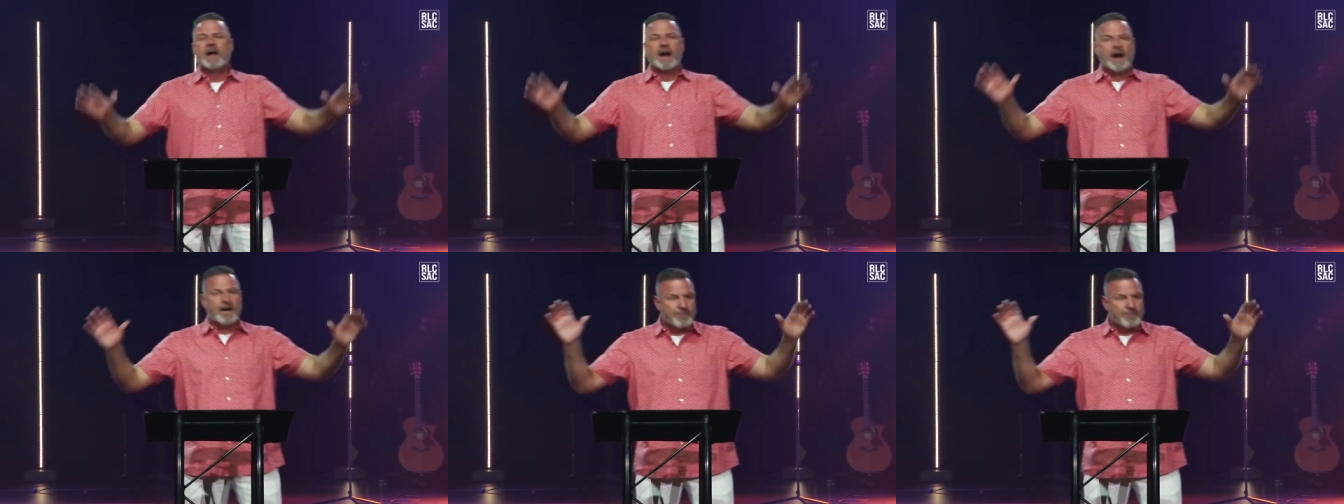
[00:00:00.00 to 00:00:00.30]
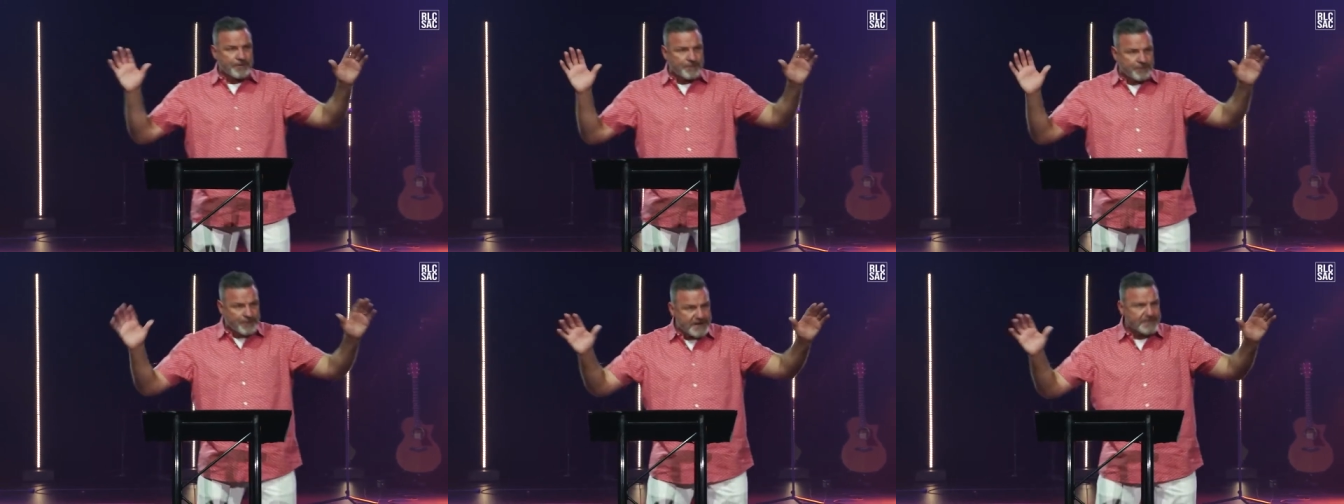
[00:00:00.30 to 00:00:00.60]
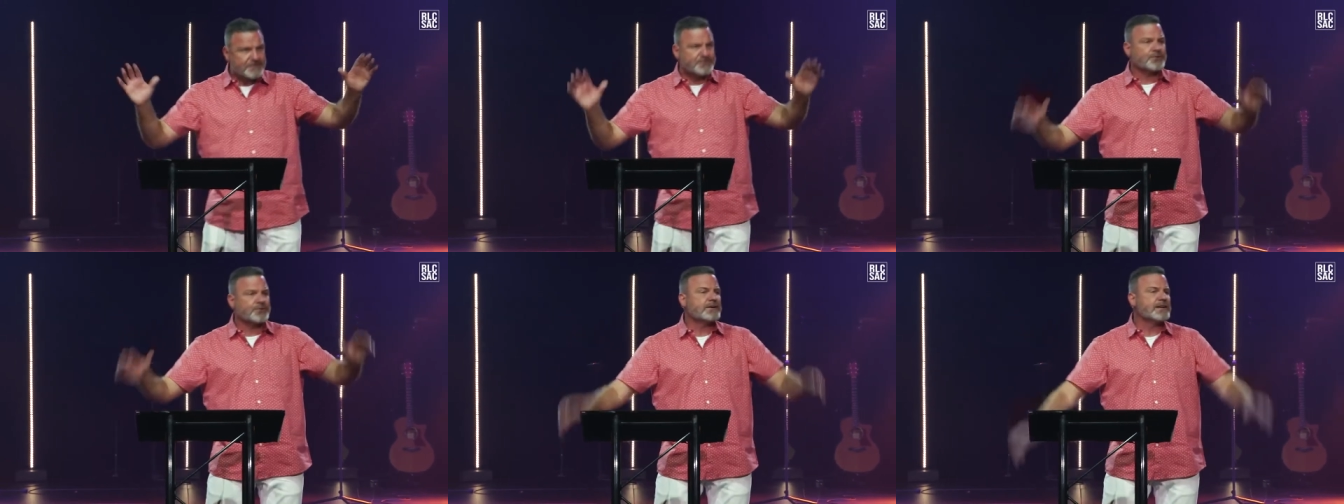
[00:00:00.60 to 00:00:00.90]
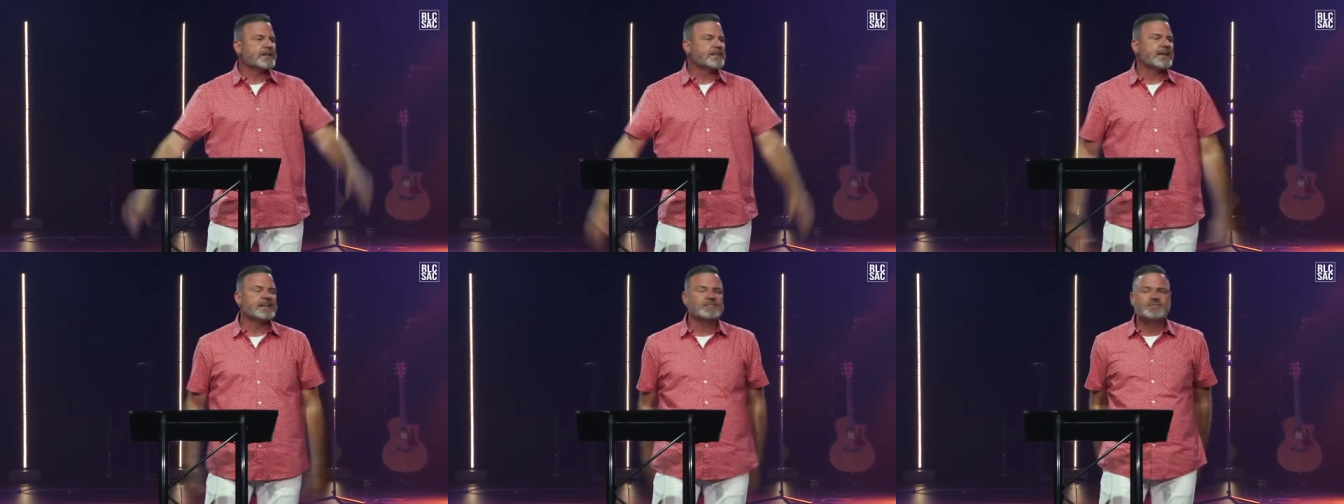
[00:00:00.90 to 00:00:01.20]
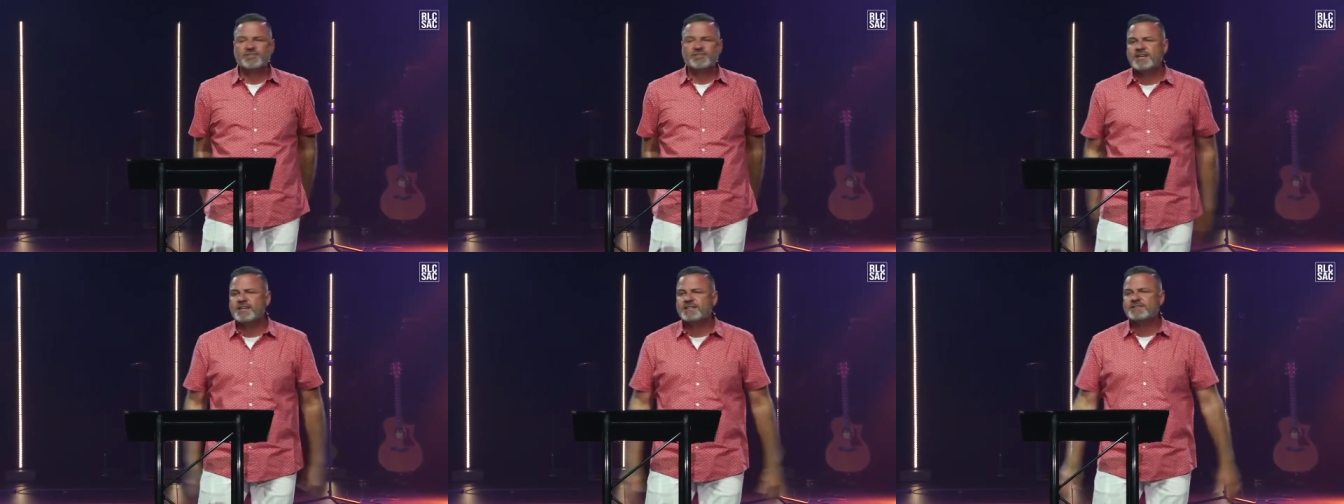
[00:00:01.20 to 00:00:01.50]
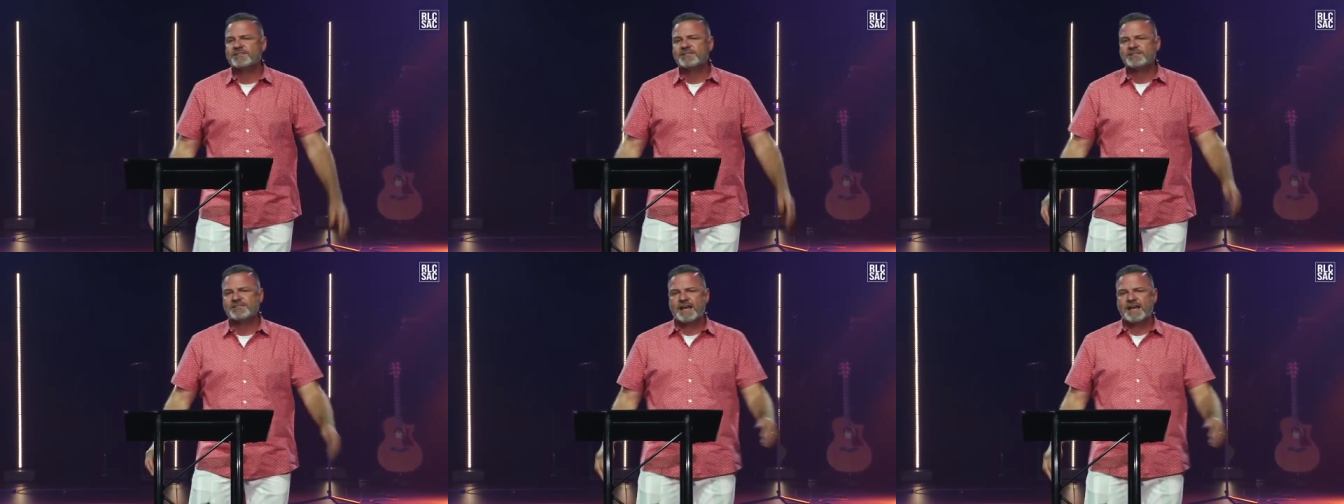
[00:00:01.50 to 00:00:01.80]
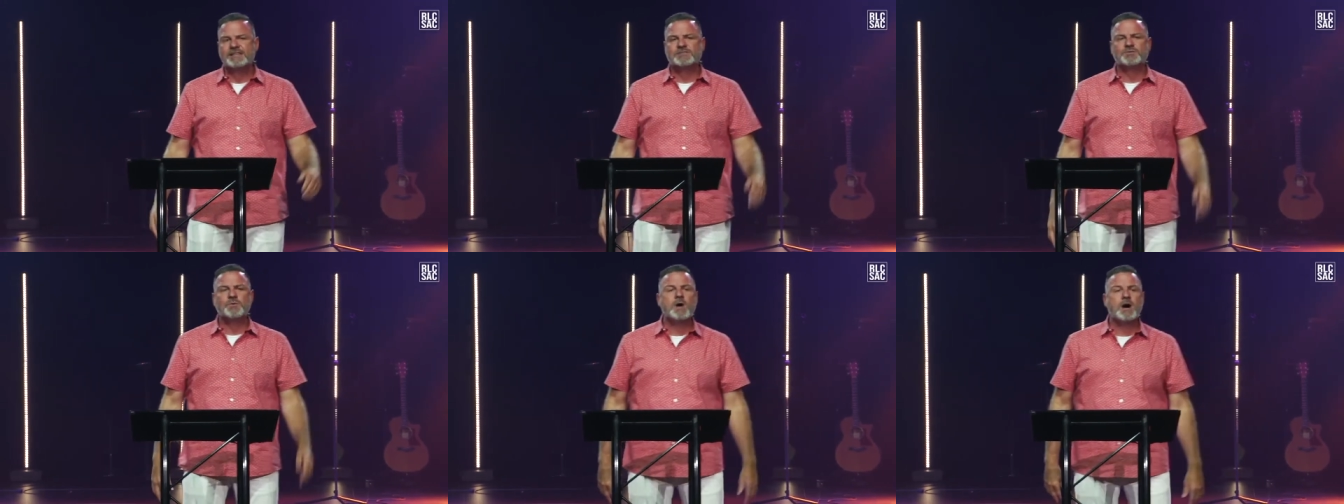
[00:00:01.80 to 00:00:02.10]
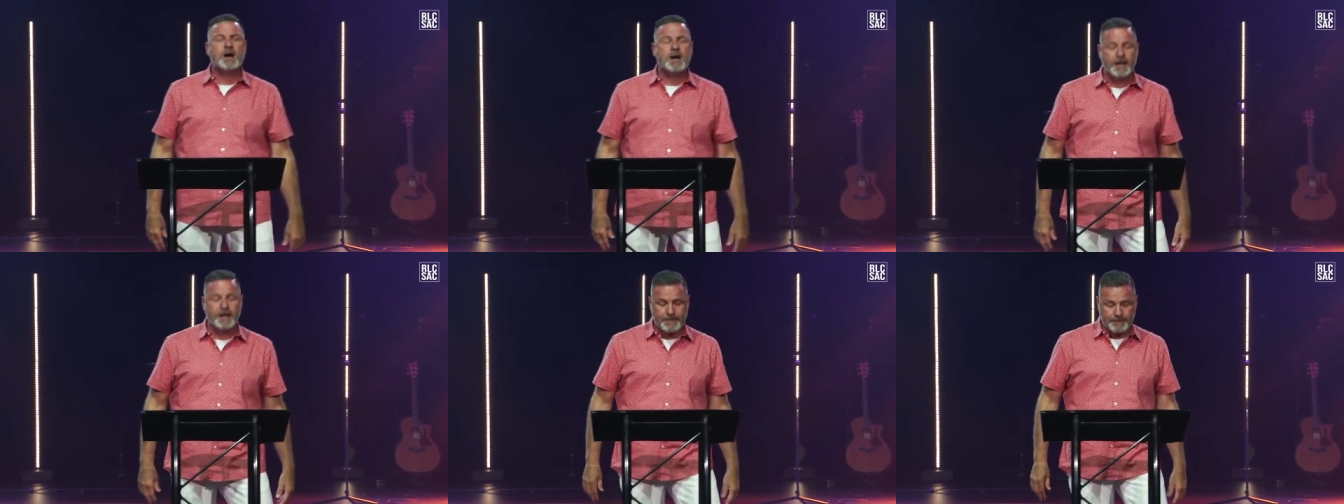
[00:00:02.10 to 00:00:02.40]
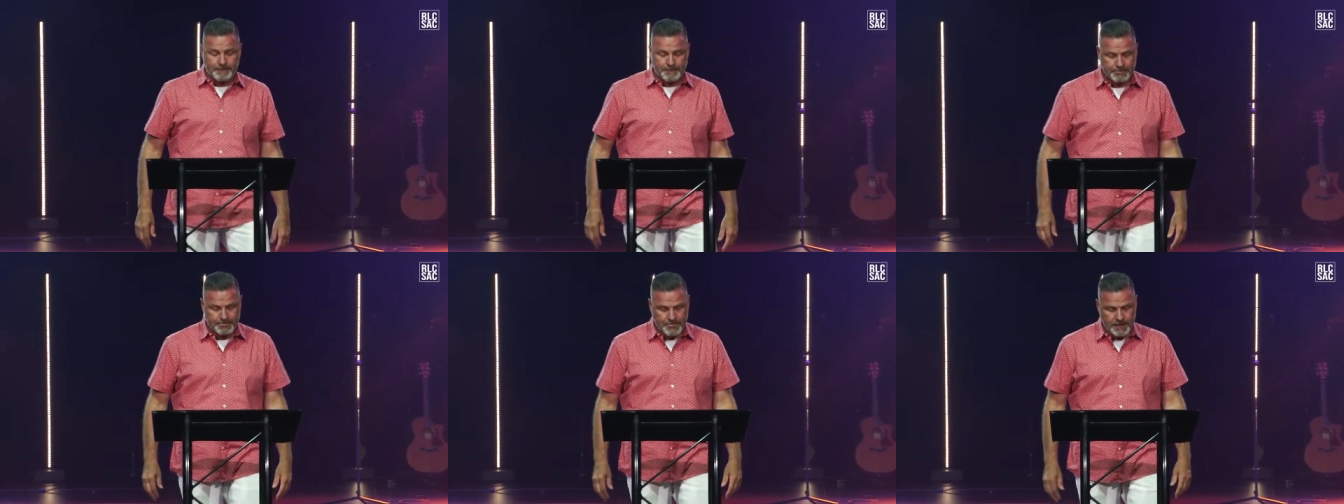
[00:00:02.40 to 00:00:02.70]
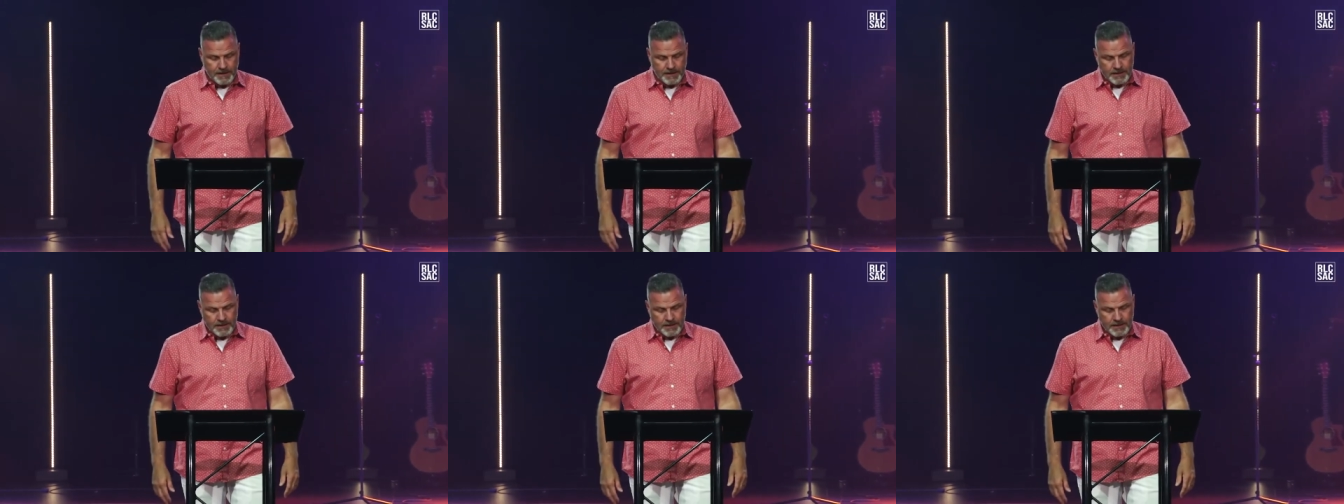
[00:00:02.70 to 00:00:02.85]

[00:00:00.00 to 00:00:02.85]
of the victory that Jesus has won.